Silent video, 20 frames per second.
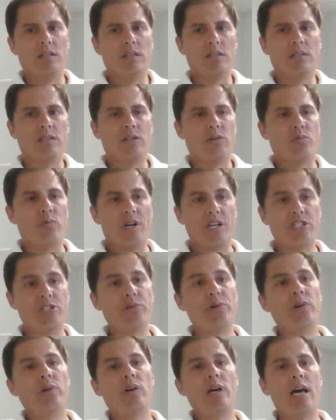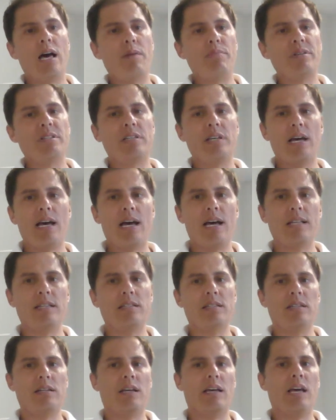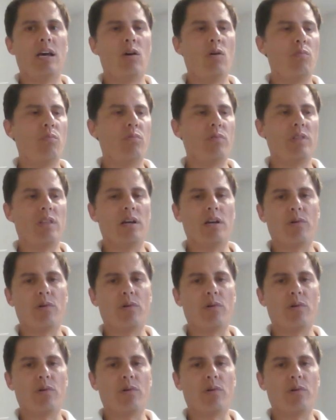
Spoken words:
terrestrial habitats help with the